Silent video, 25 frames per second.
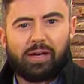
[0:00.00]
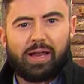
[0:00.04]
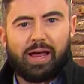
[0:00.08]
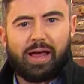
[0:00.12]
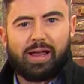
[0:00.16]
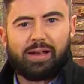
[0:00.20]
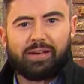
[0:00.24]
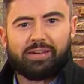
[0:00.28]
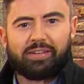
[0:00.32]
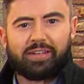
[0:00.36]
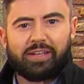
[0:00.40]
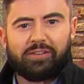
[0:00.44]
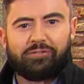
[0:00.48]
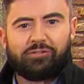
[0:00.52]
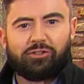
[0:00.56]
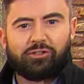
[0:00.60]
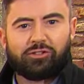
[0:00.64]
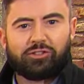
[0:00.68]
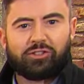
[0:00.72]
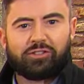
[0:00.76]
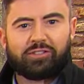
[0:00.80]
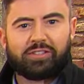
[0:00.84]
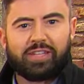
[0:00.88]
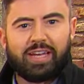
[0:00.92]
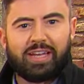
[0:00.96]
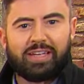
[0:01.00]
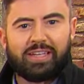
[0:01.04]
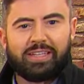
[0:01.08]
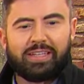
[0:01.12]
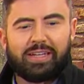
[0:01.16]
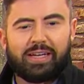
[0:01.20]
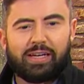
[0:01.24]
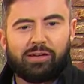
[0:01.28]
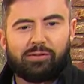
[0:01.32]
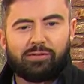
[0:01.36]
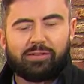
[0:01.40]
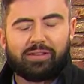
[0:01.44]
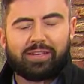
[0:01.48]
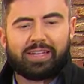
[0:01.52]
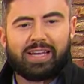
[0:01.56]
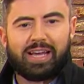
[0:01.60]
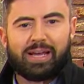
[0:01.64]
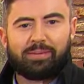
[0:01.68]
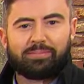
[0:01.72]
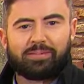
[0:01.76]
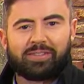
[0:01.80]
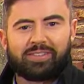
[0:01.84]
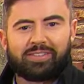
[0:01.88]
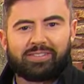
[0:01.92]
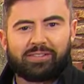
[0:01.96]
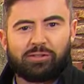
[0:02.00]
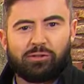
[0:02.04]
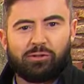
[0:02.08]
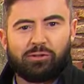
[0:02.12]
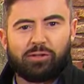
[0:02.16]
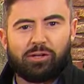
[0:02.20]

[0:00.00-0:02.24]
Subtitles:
And if you're just heading out the gap to school,